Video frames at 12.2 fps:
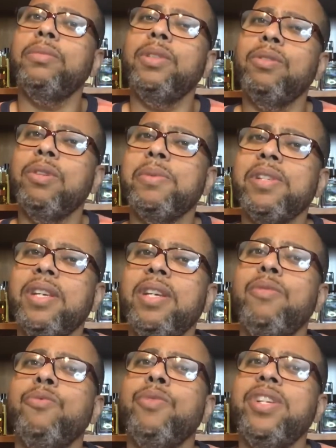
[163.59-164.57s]
You know what I'm
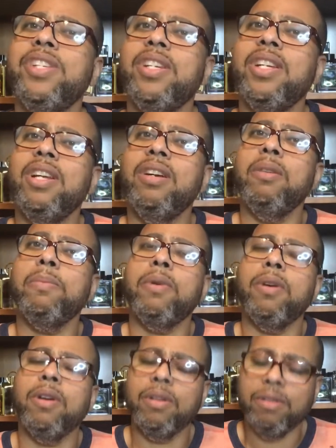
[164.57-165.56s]
saying? Richen it up
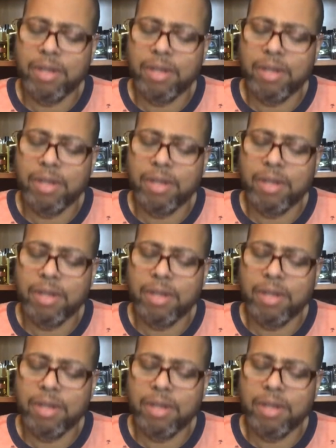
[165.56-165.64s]
or